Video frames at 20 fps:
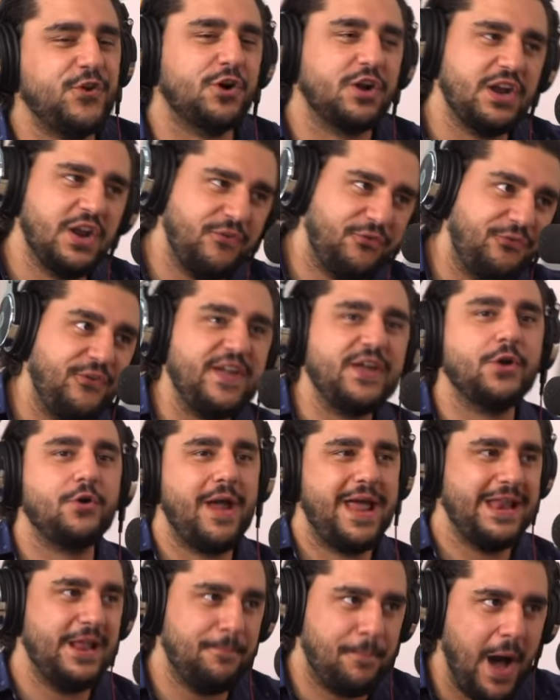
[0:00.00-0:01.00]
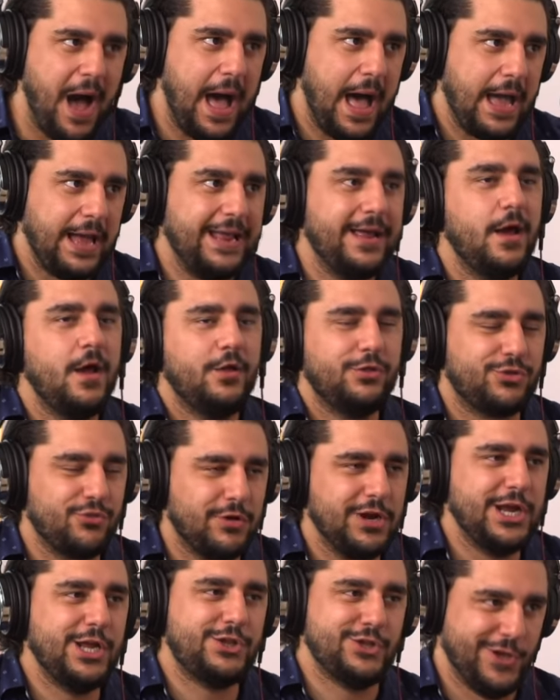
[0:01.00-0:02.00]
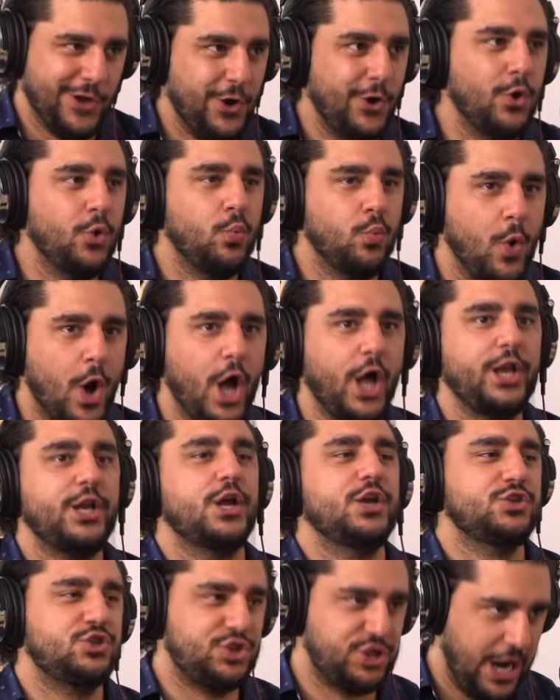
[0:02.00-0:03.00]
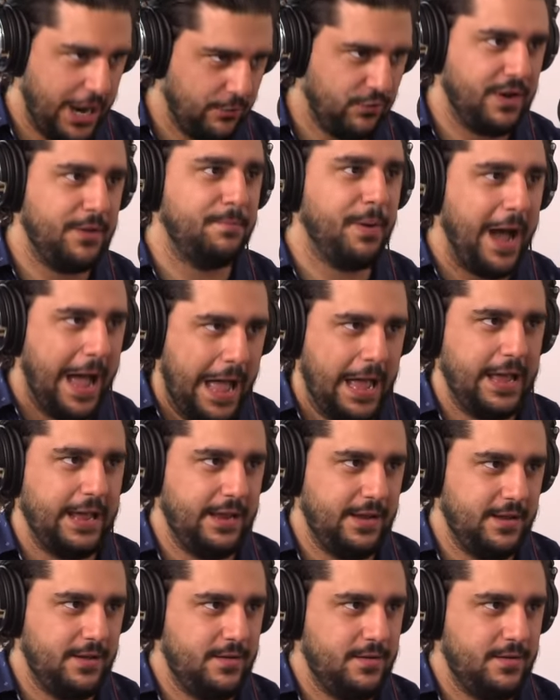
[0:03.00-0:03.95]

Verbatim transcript: you're gonna finger any pie, three, two, one, cherry pie.